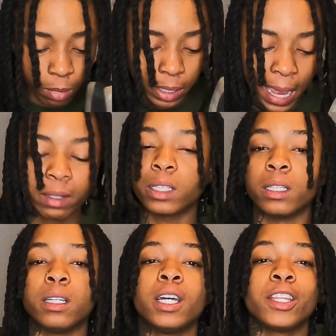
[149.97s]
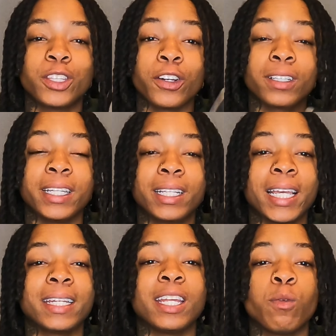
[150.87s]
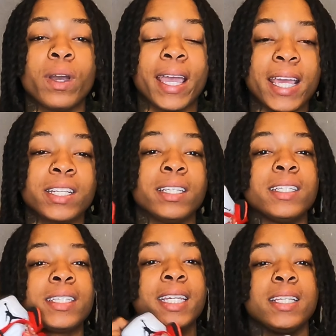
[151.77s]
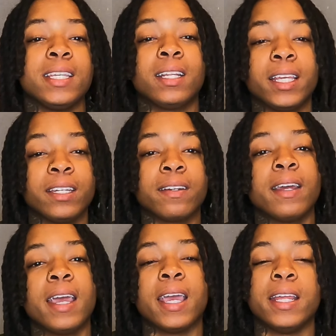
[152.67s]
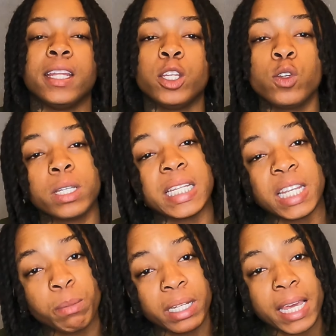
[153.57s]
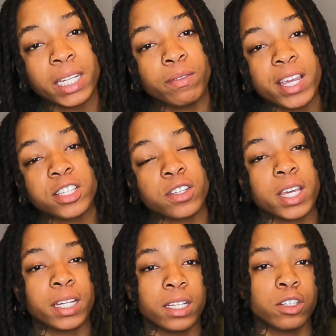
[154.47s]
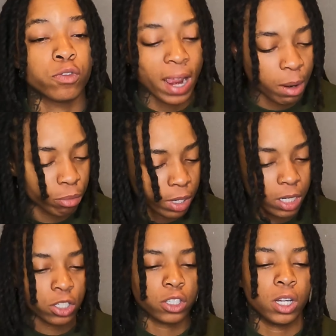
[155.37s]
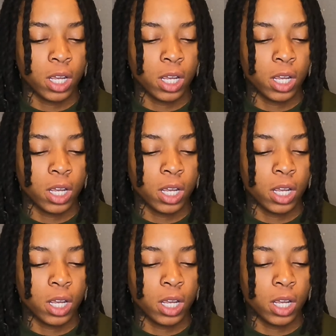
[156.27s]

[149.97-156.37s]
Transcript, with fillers: But after thoroughly cleaning it with Angelus Easy Cleaner and then using a the Timberland eraser and a dry brush,